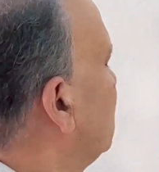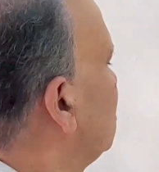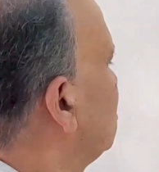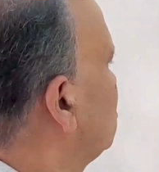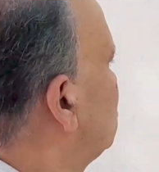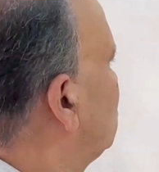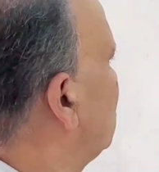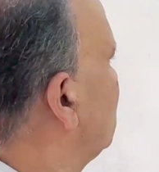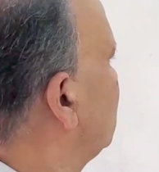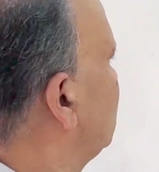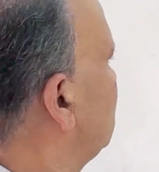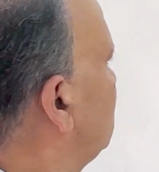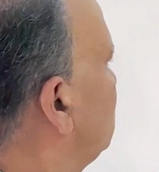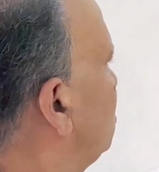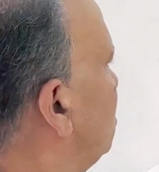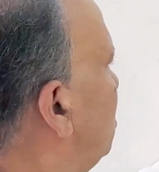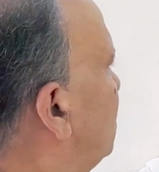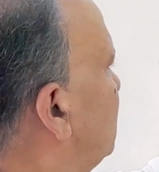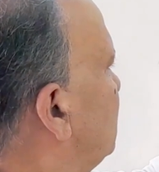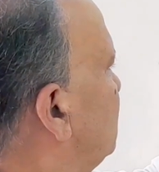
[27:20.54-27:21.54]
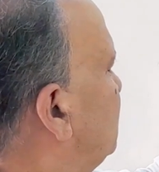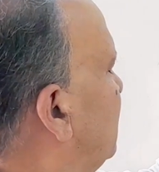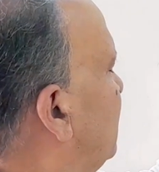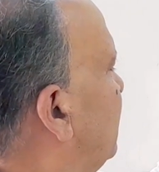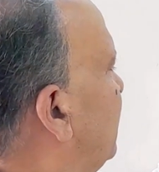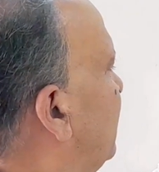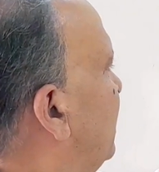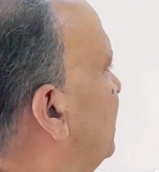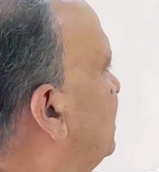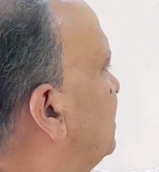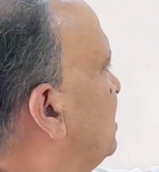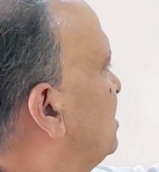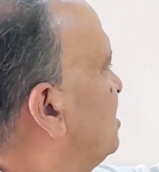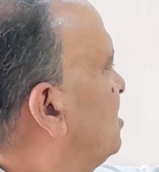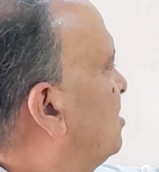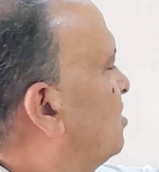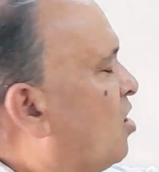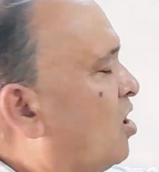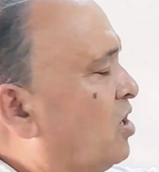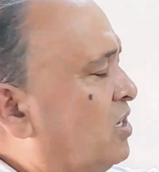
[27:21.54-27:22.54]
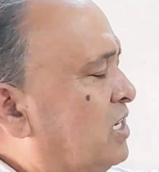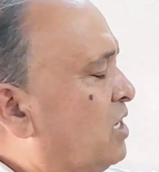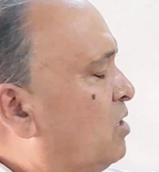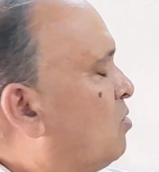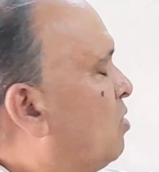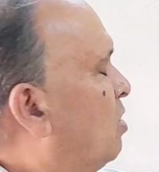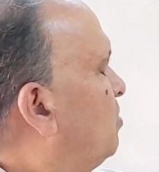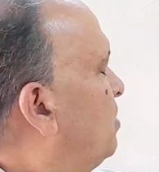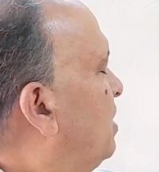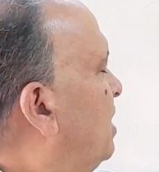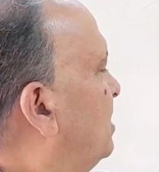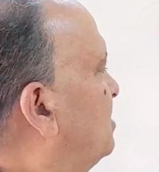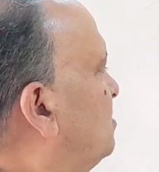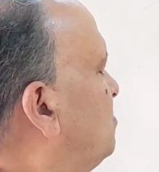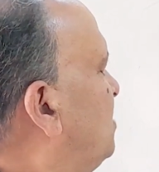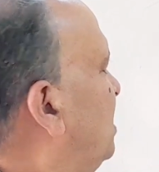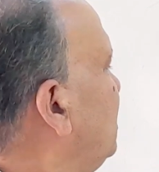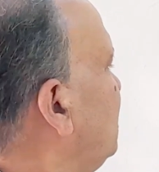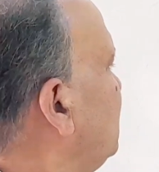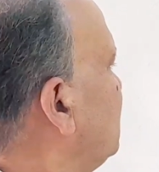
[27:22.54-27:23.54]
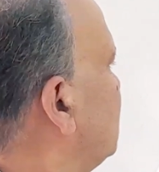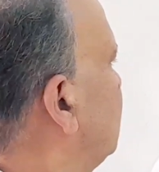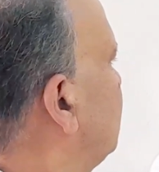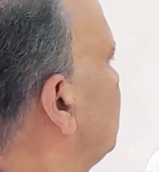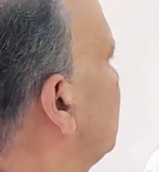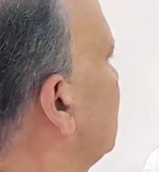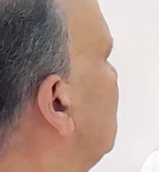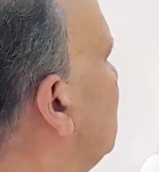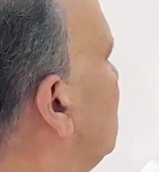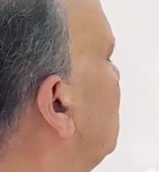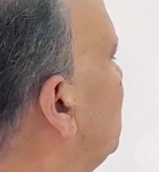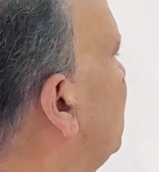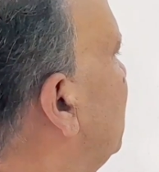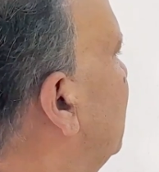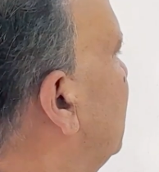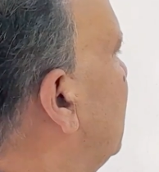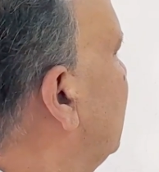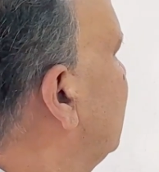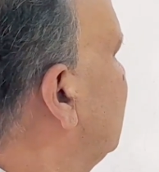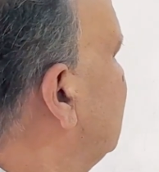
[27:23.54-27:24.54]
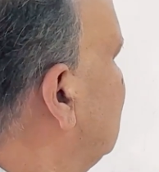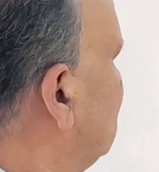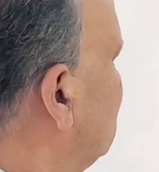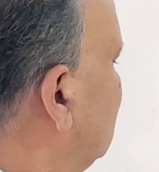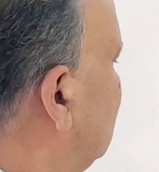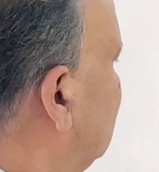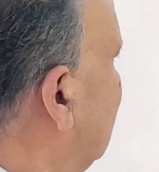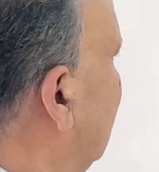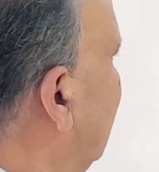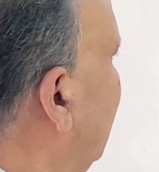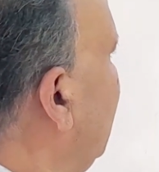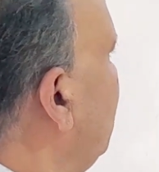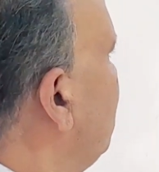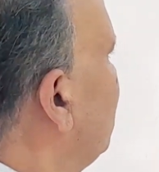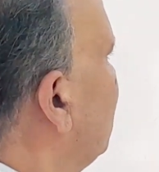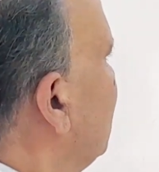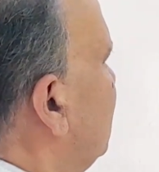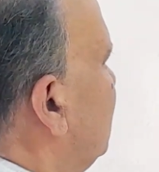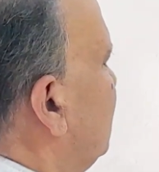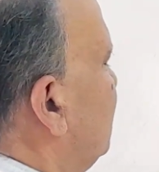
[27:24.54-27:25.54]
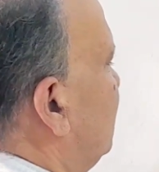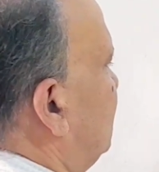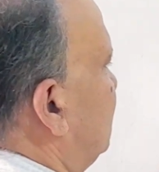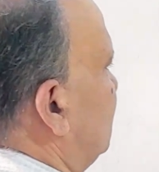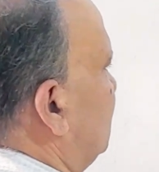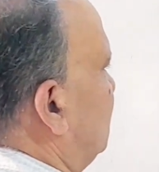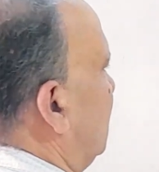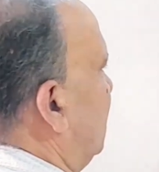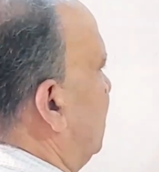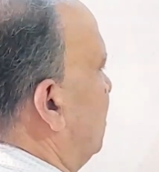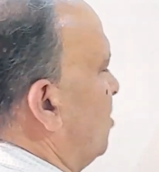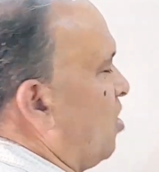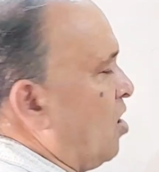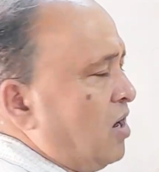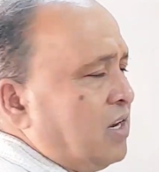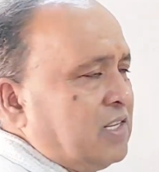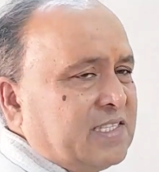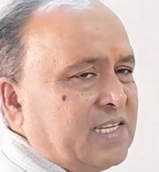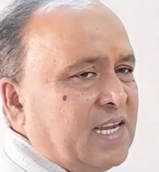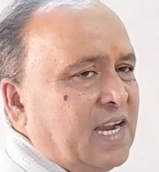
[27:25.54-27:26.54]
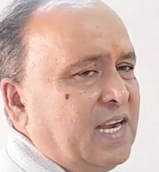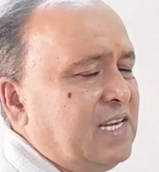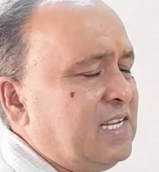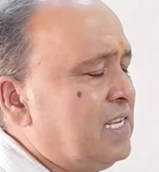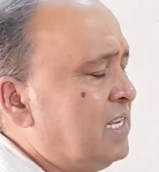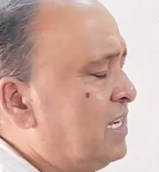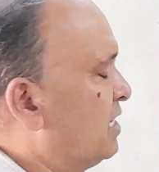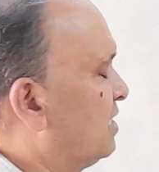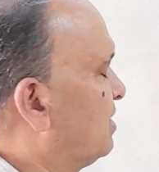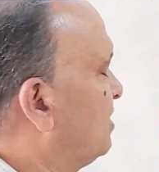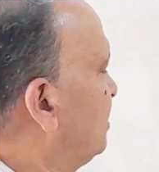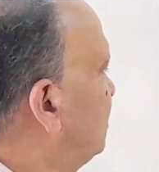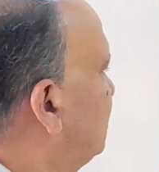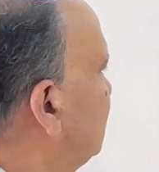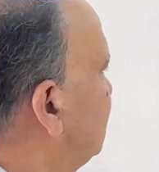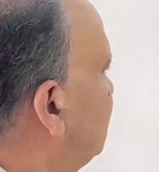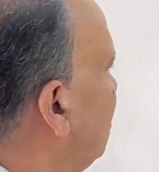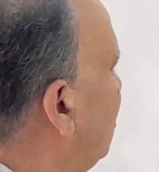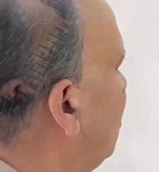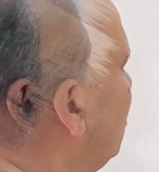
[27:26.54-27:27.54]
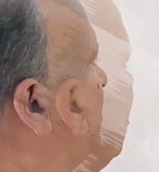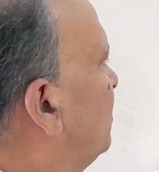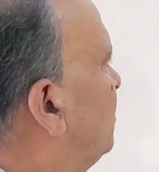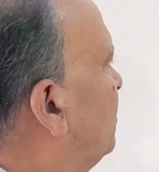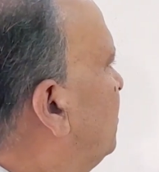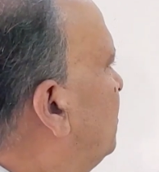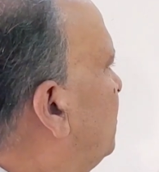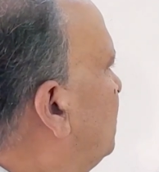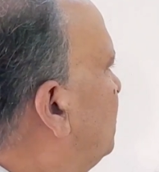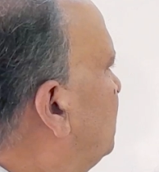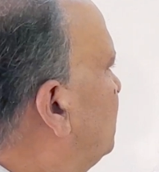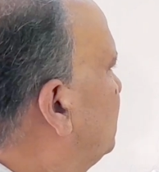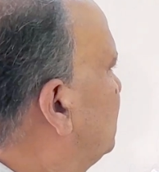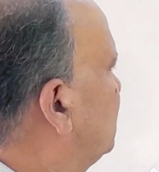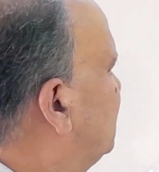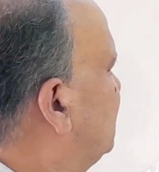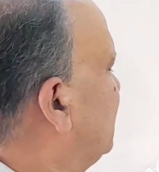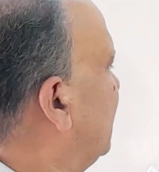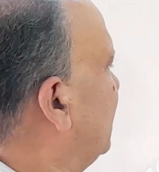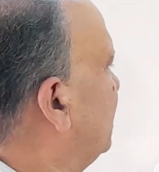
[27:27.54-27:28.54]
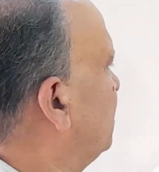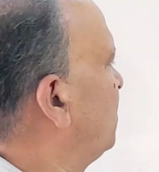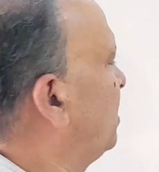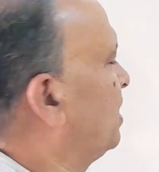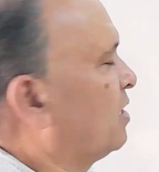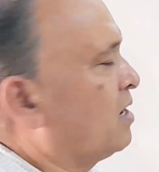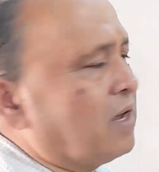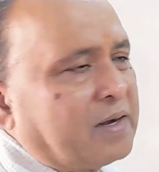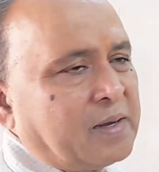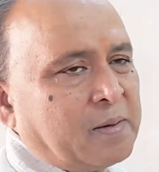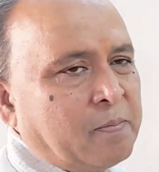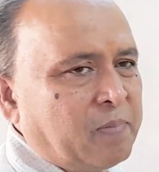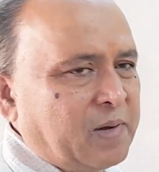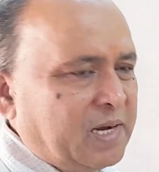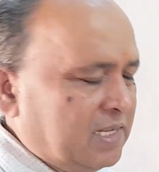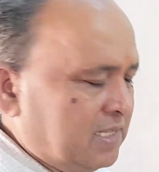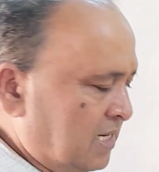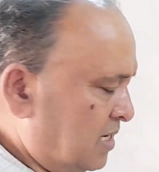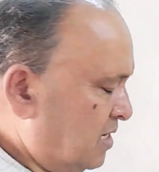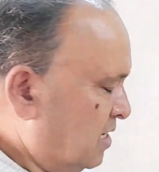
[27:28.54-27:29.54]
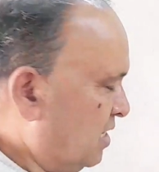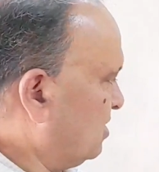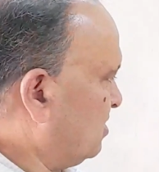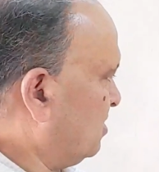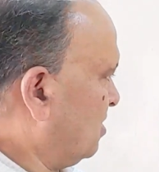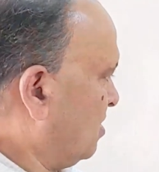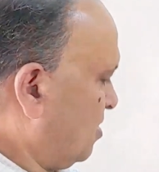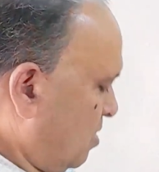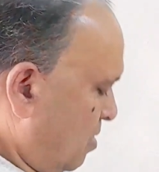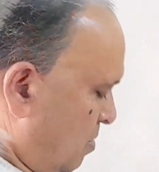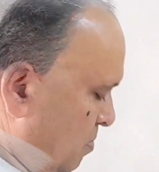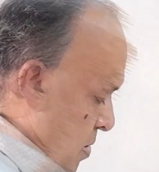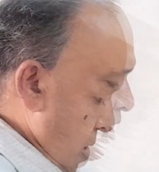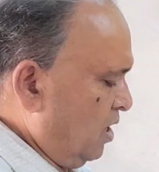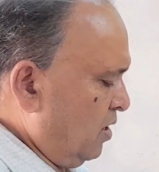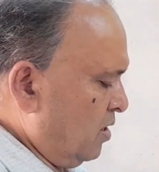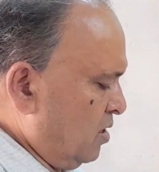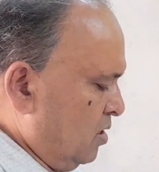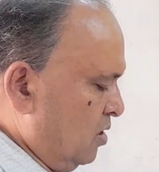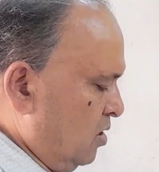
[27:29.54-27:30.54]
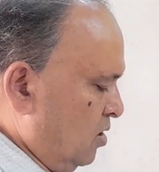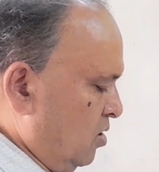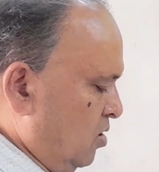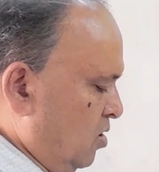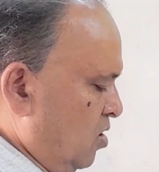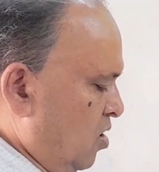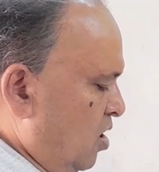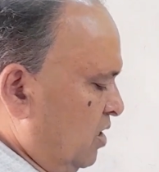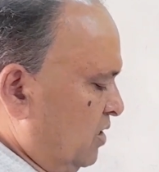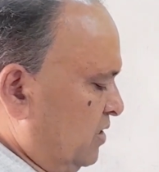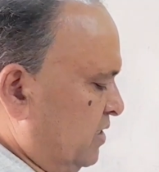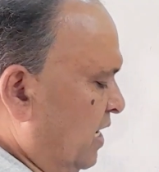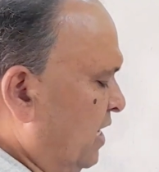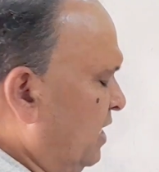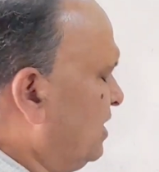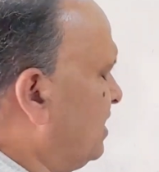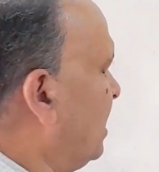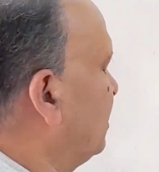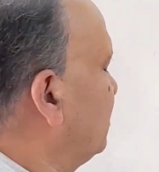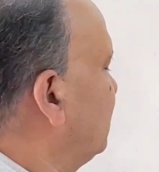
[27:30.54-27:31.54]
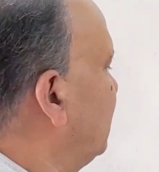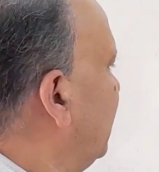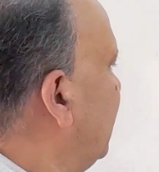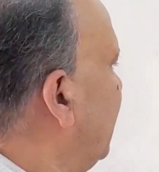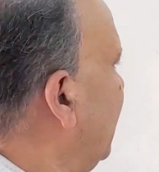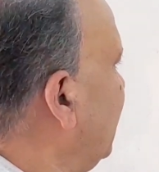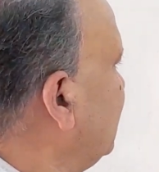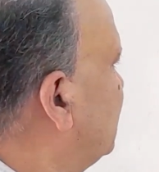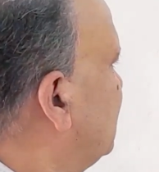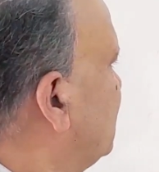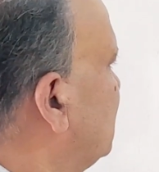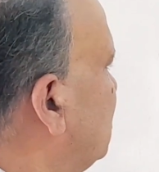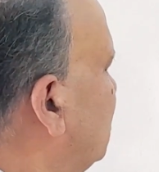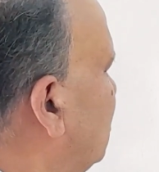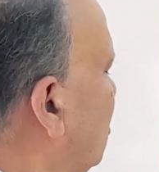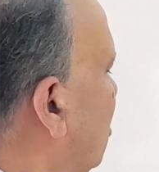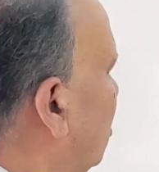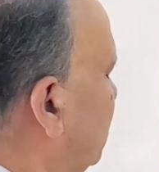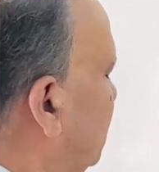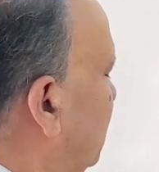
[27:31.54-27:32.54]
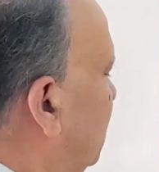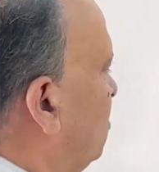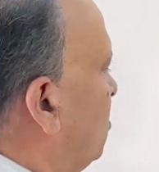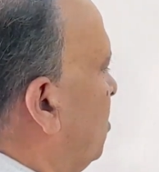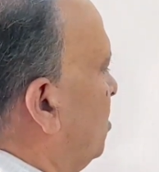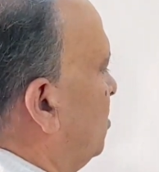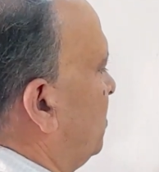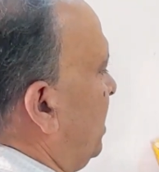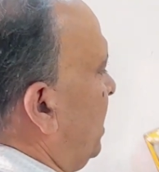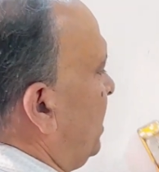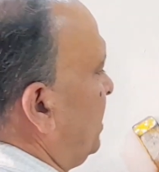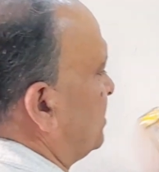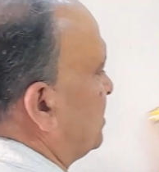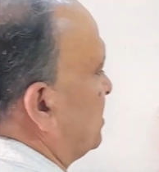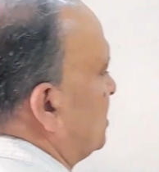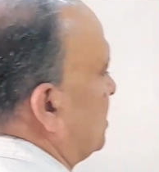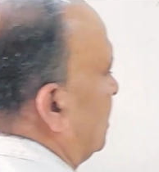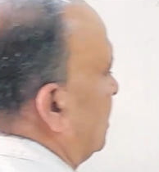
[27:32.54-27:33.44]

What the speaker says: So here we say x is not equal to x means we say this is a null set. This is the set builder representation of a null set, that the x is not equal to x.